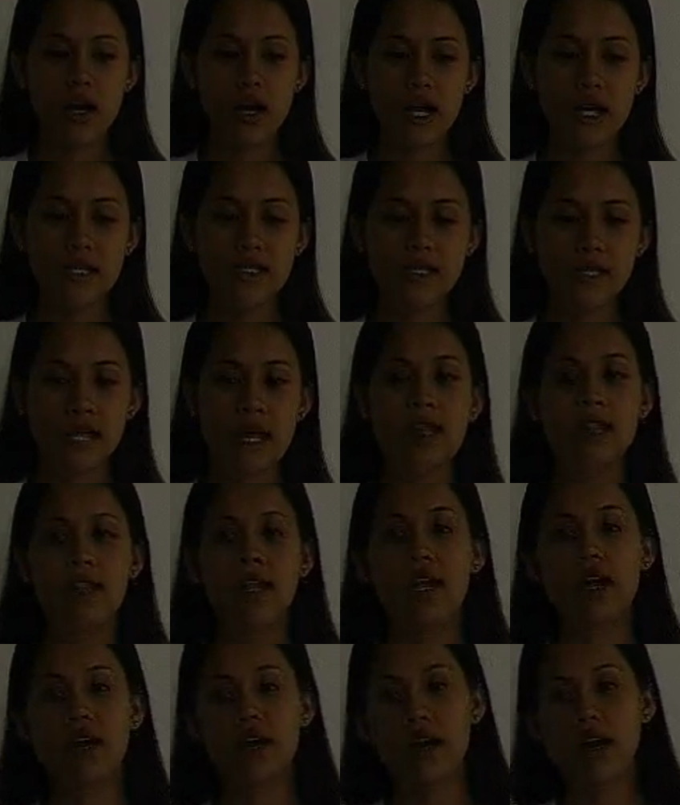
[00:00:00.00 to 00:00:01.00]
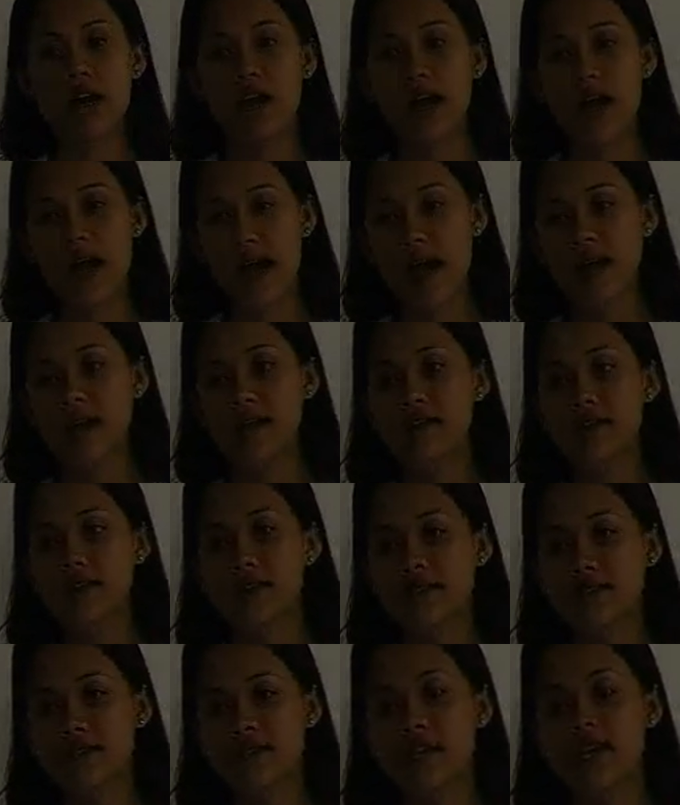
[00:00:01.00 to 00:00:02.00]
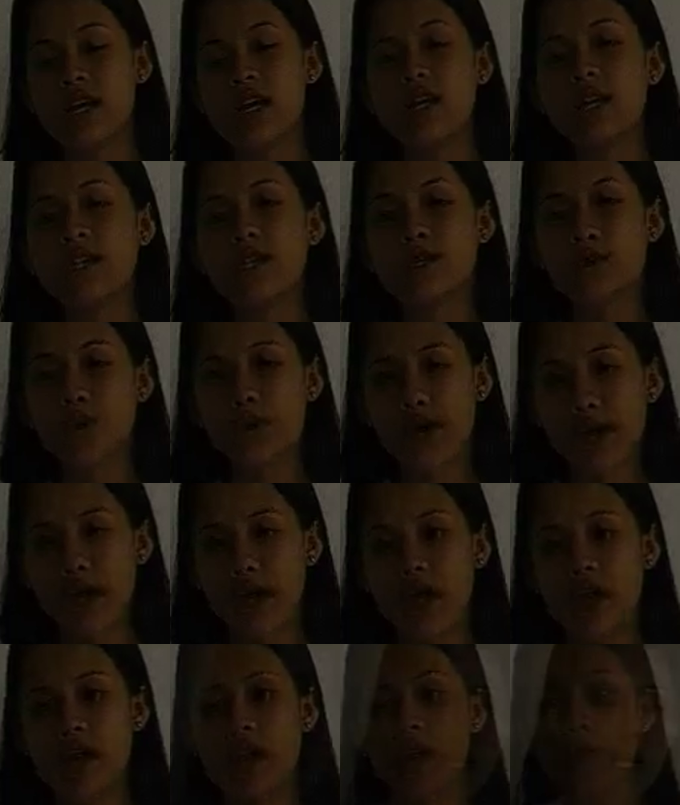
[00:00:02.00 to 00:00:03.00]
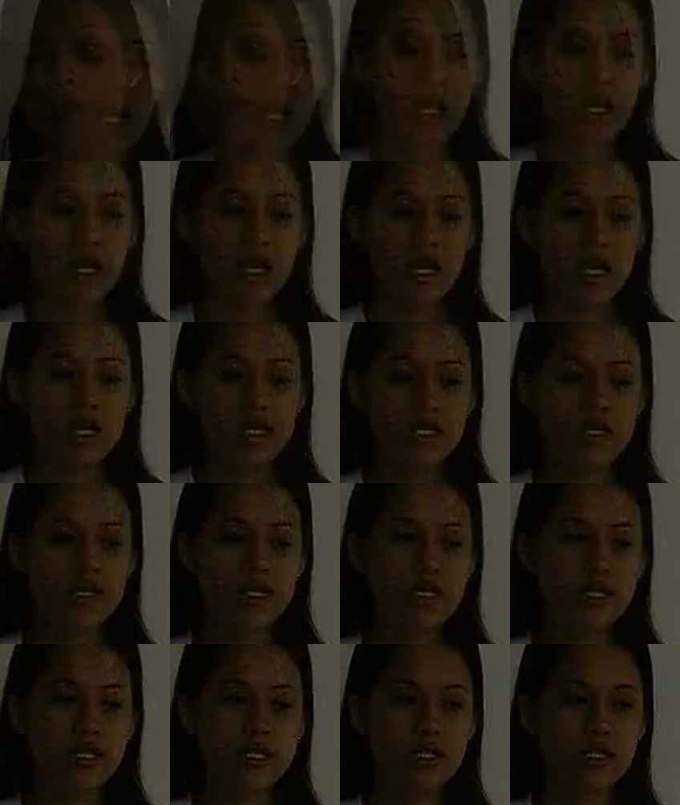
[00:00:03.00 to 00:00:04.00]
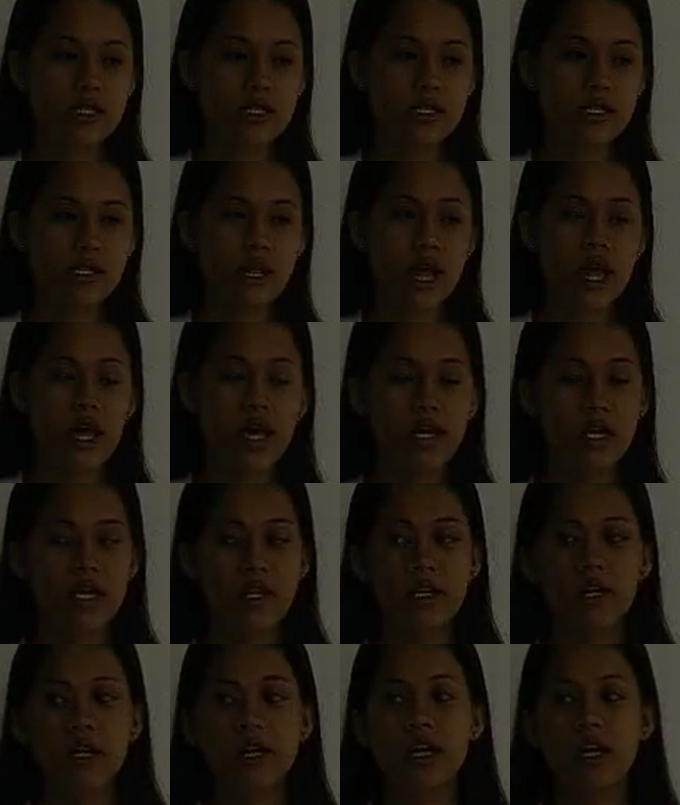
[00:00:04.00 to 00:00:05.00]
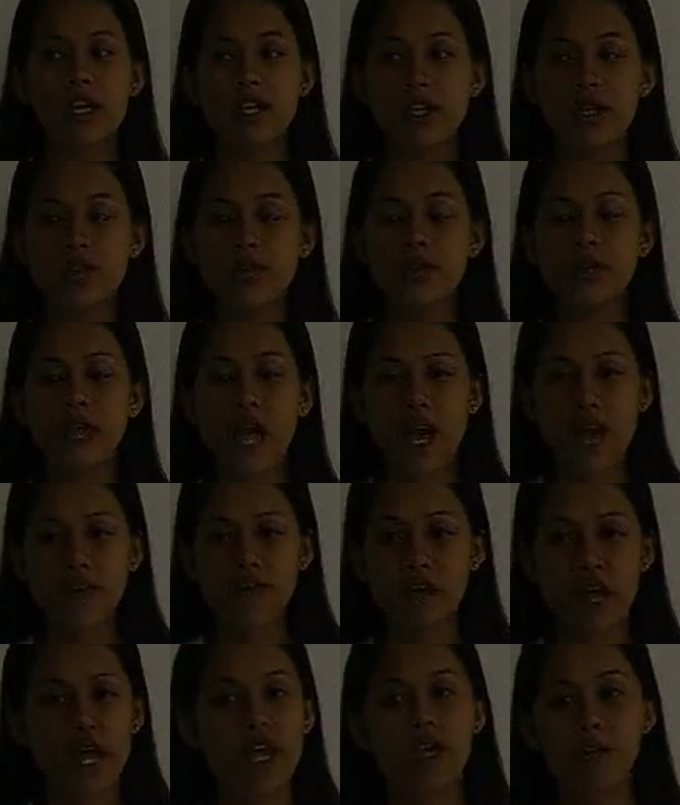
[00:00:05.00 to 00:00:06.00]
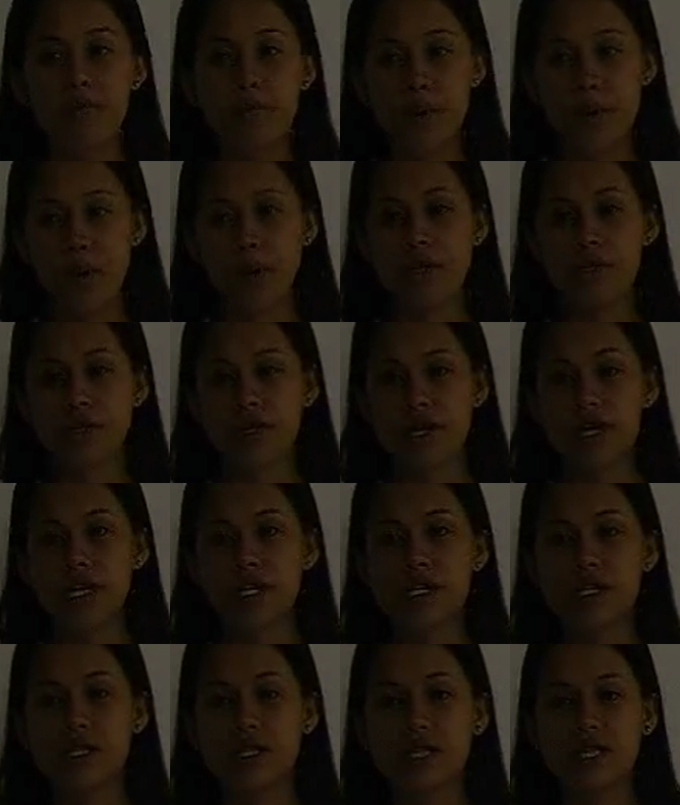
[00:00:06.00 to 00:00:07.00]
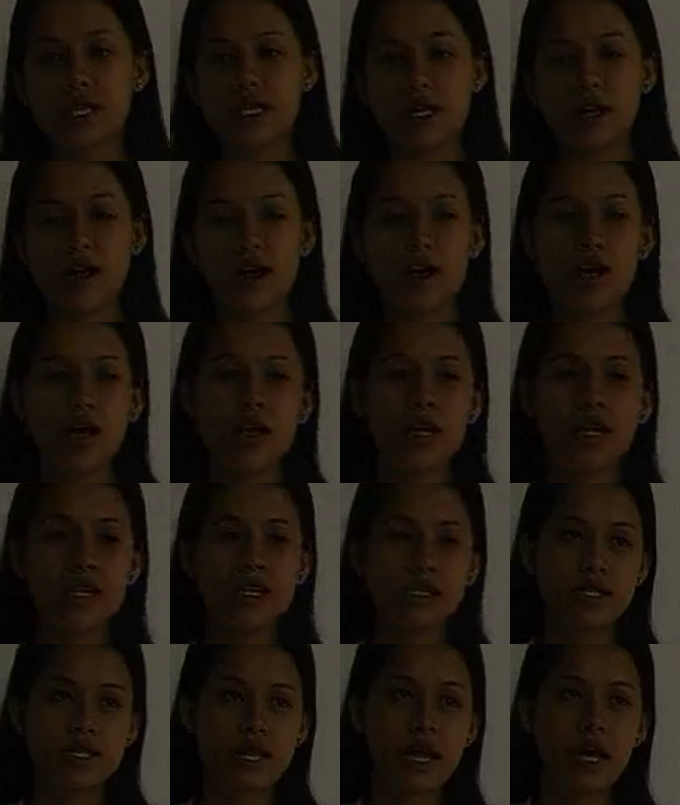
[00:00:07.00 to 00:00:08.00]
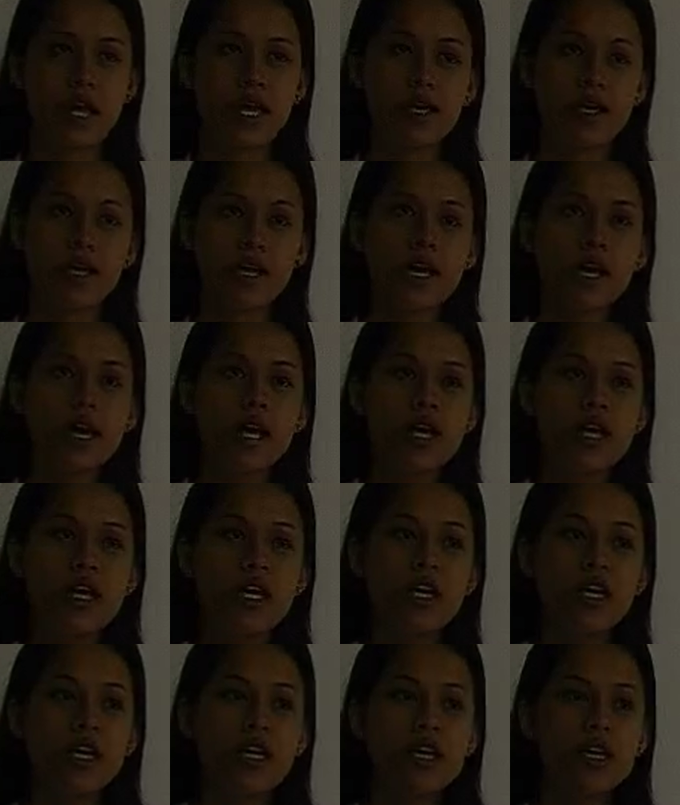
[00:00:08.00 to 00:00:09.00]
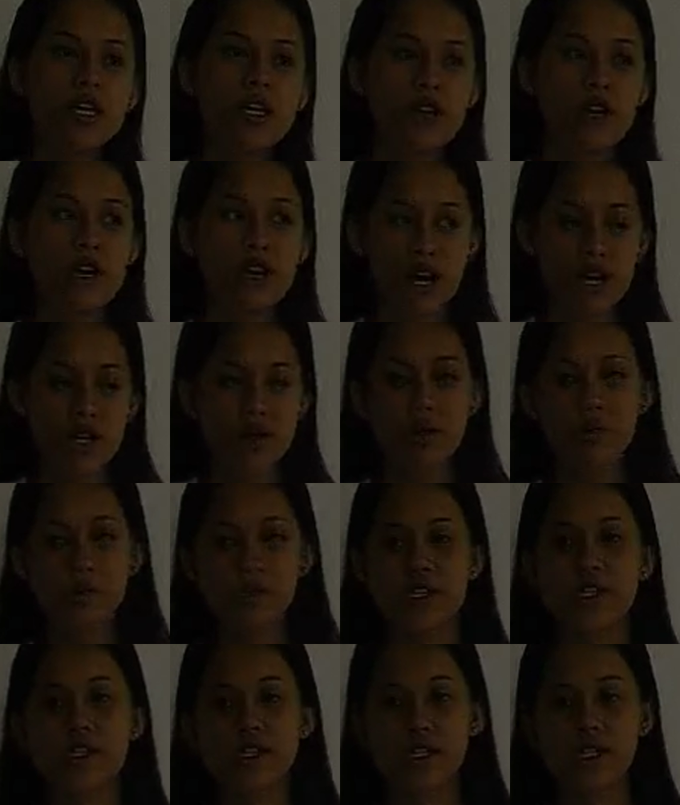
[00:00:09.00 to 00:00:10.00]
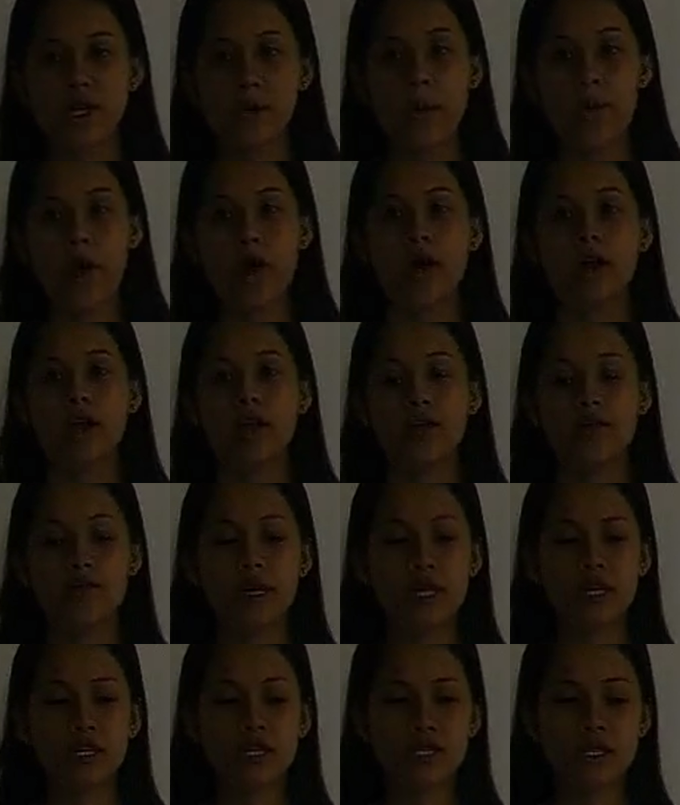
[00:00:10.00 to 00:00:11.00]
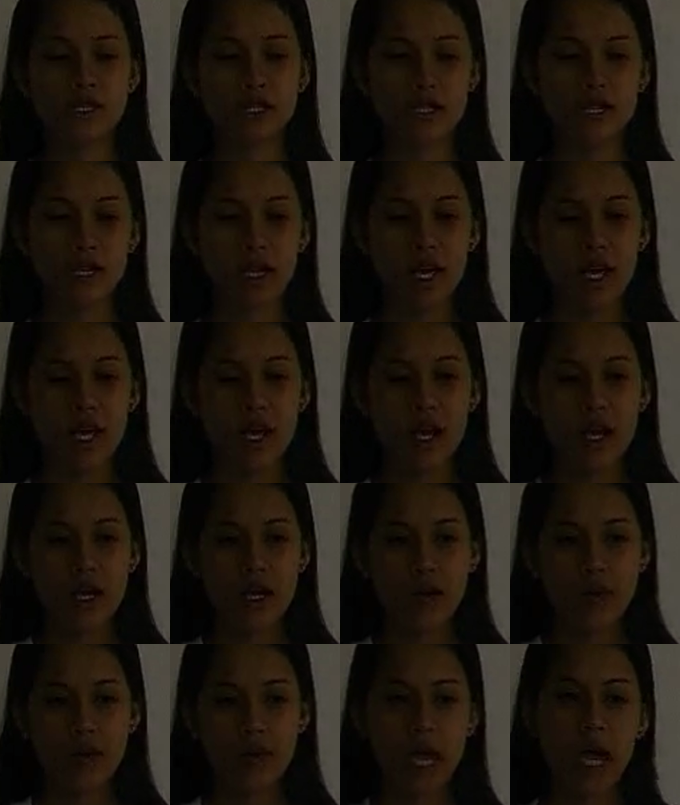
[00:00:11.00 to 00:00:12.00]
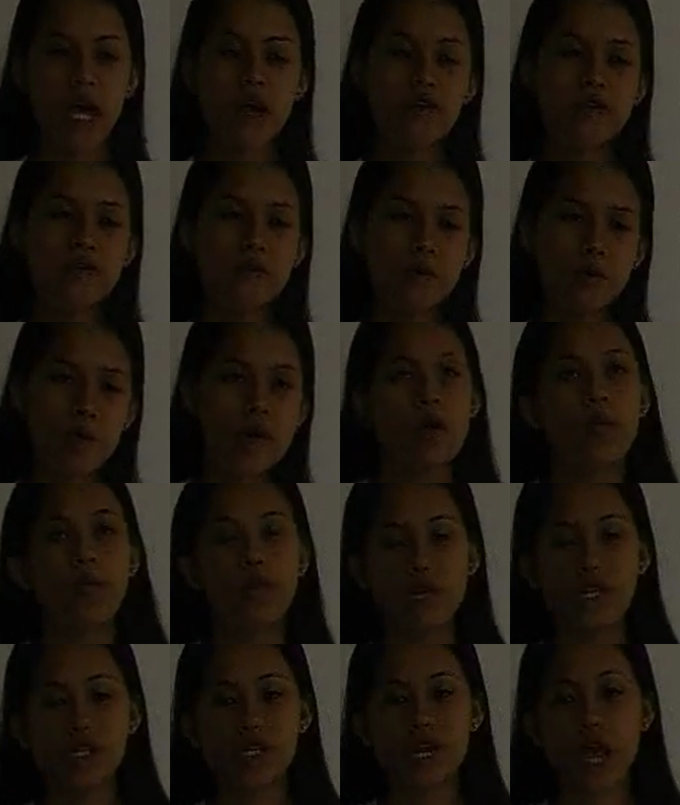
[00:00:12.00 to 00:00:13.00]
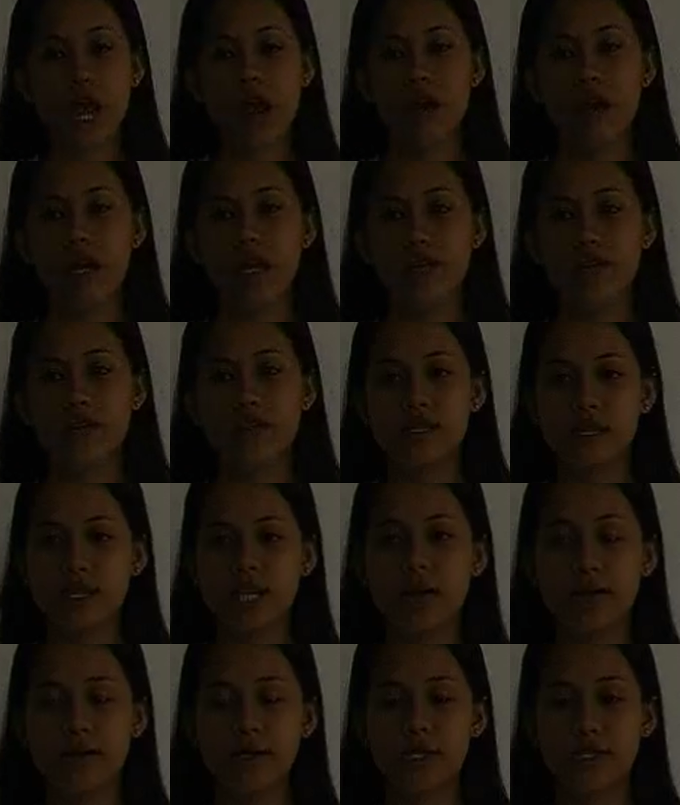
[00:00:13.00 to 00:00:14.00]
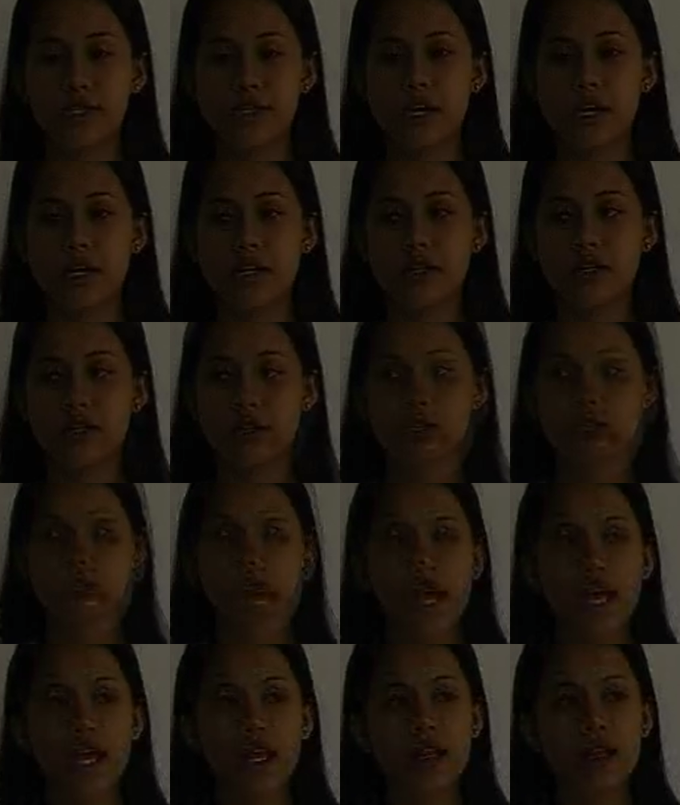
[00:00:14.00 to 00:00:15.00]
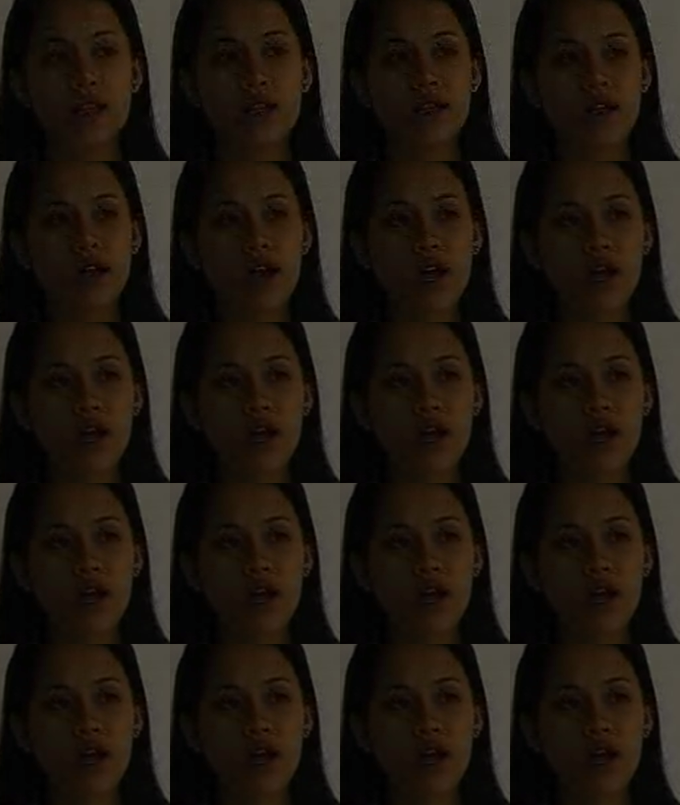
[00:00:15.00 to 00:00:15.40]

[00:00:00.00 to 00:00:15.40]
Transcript: extend their hands to help. It's like you don't have any borders. It's like you're not oceans apart because we're sharing the same struggles. And